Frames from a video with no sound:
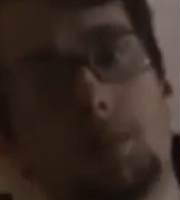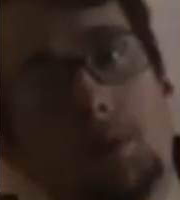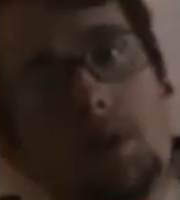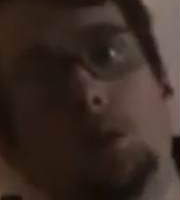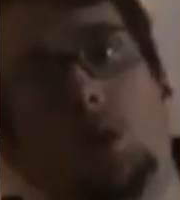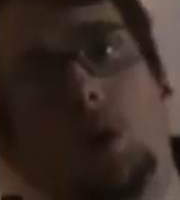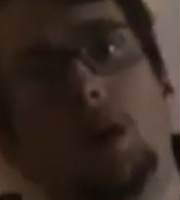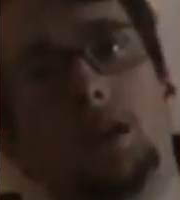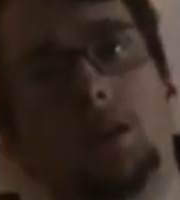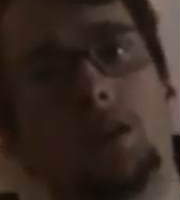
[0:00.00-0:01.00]
be
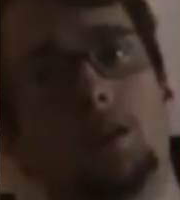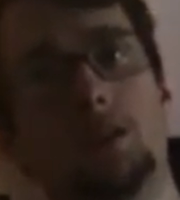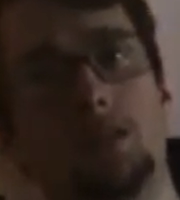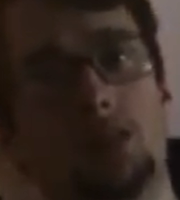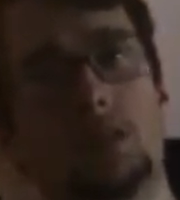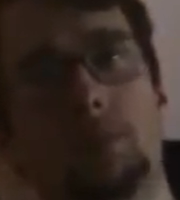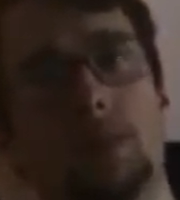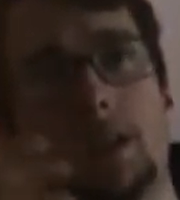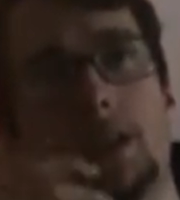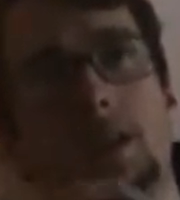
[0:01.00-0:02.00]
heroic or should it
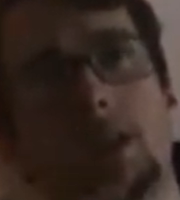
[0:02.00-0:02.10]
be,